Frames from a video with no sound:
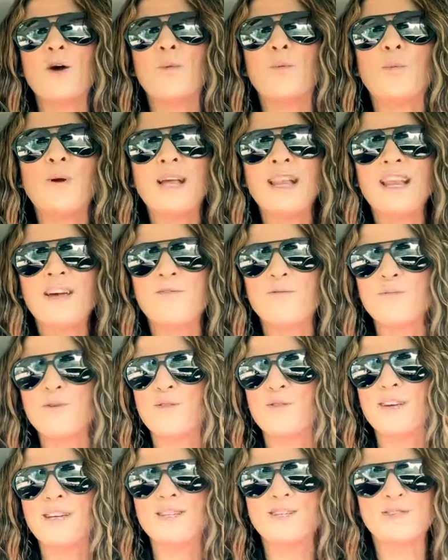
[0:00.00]
We love
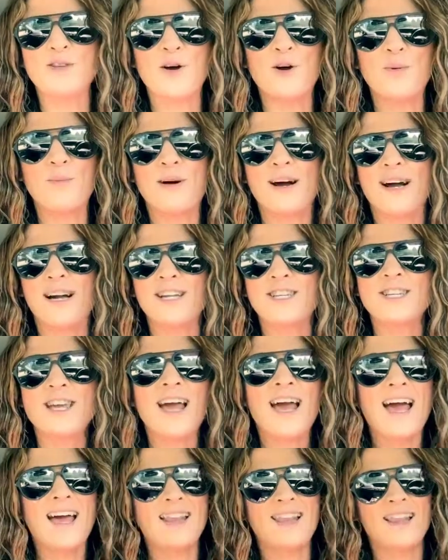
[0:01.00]
moving so much
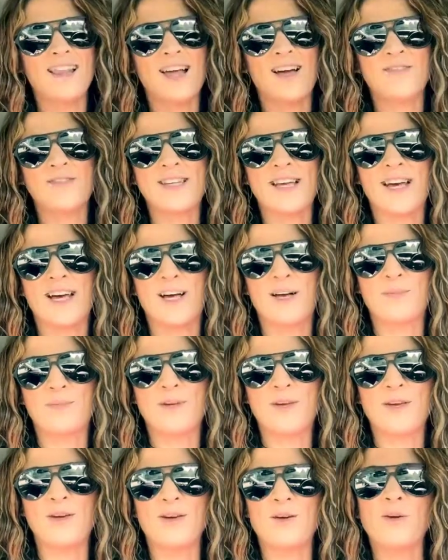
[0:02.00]
and love to help
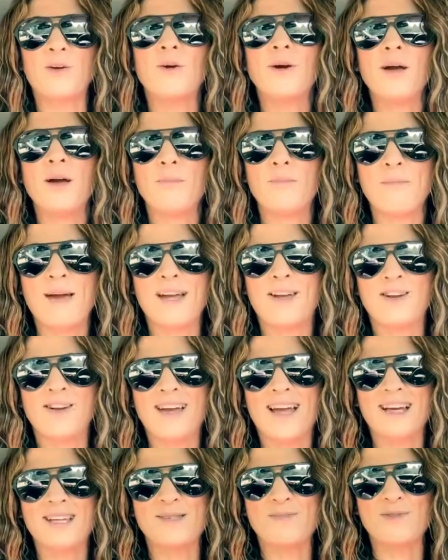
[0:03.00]
you make your
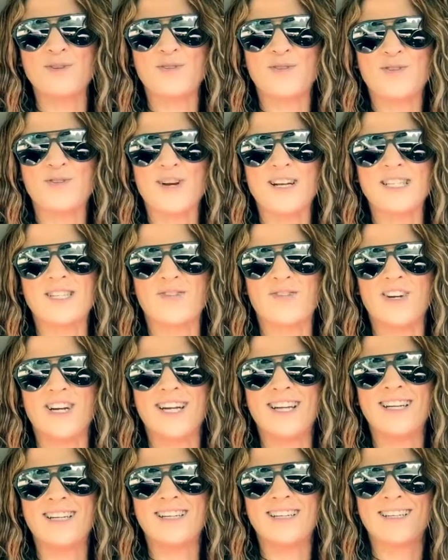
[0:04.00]
next move
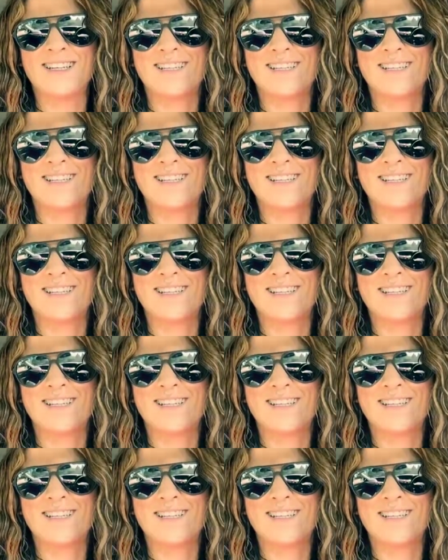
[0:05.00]
stress-free.